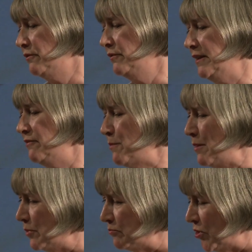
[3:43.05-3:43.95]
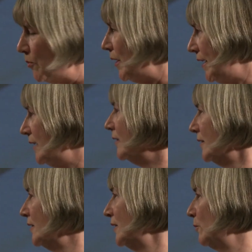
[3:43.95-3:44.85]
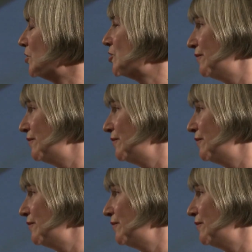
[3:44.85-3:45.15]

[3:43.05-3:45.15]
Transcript: really remember properly what she